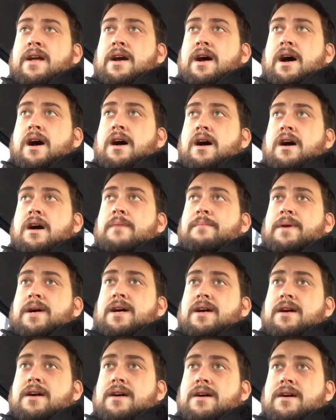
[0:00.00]

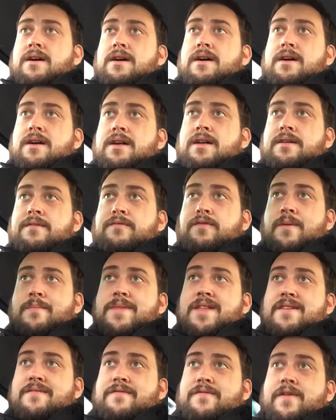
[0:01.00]
from
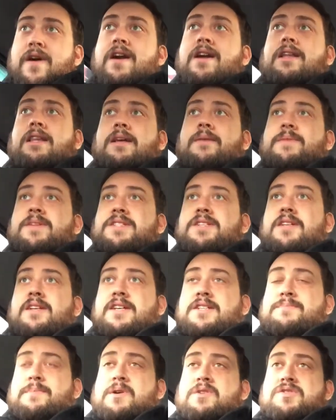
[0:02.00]
the very limited
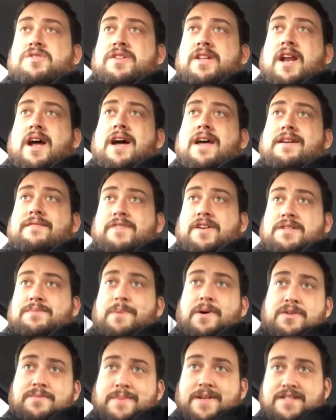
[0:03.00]
exposure that I have
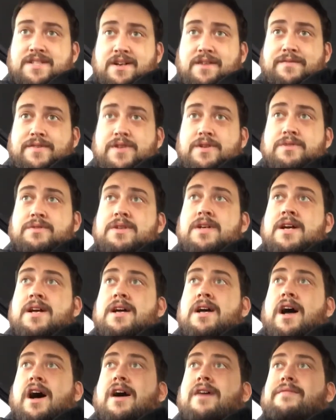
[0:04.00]
exposed myself to
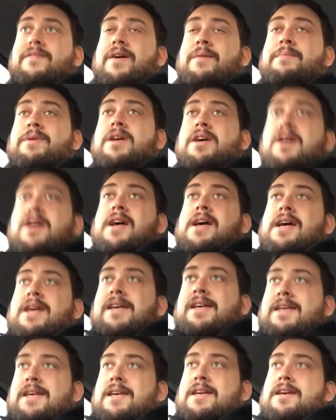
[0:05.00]
of him,
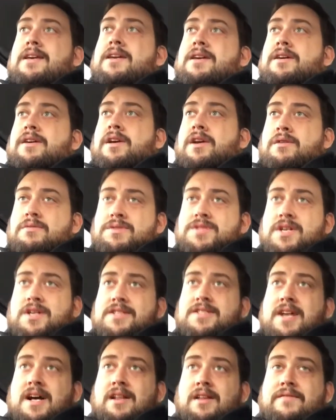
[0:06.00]
he goes
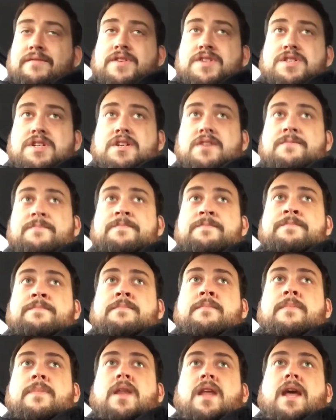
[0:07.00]
on
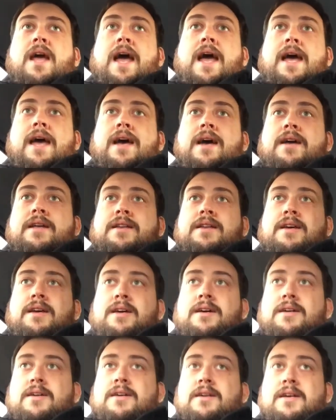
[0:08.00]
television and
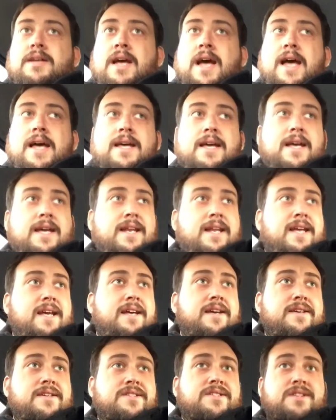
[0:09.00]
in
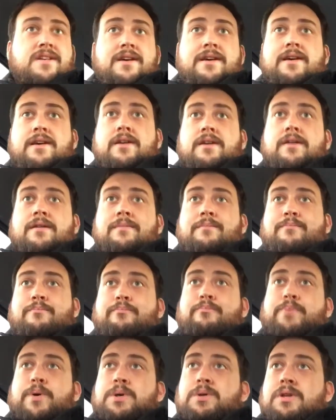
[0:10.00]
his
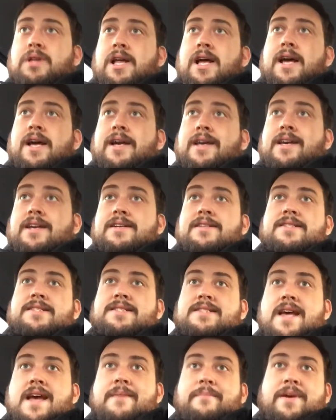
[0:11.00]
bootleg
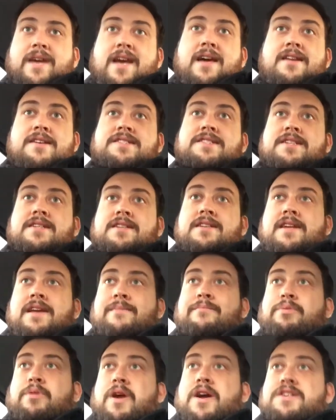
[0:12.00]
Sam Kinison
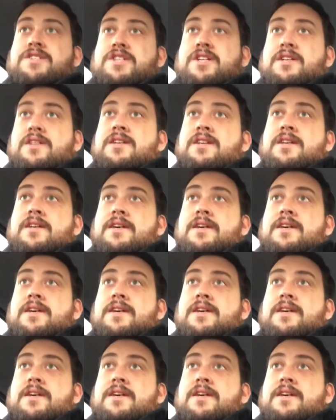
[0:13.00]
impression,